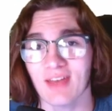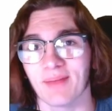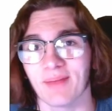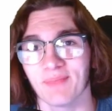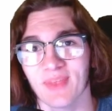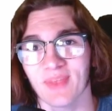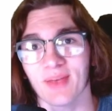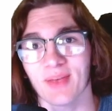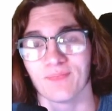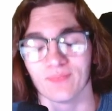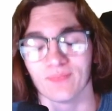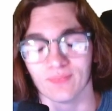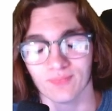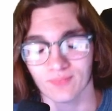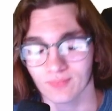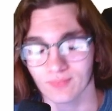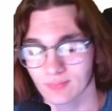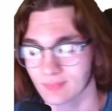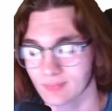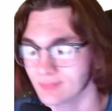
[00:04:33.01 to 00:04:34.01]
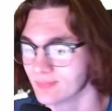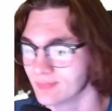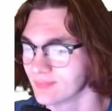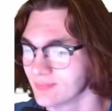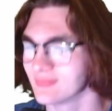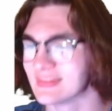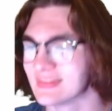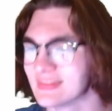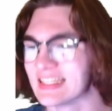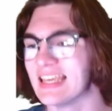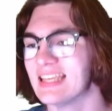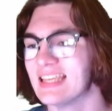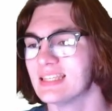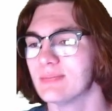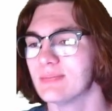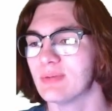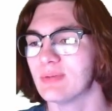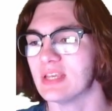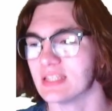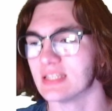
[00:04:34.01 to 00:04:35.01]
Yeah. Easy
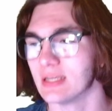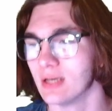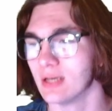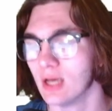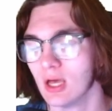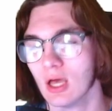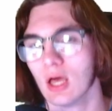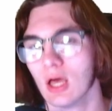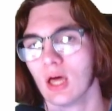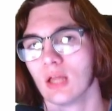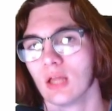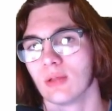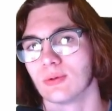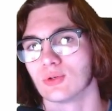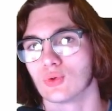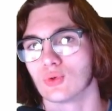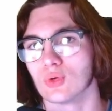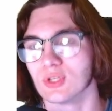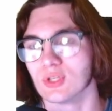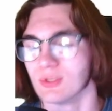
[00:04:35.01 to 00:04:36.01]
peasy. Lemon squeezy.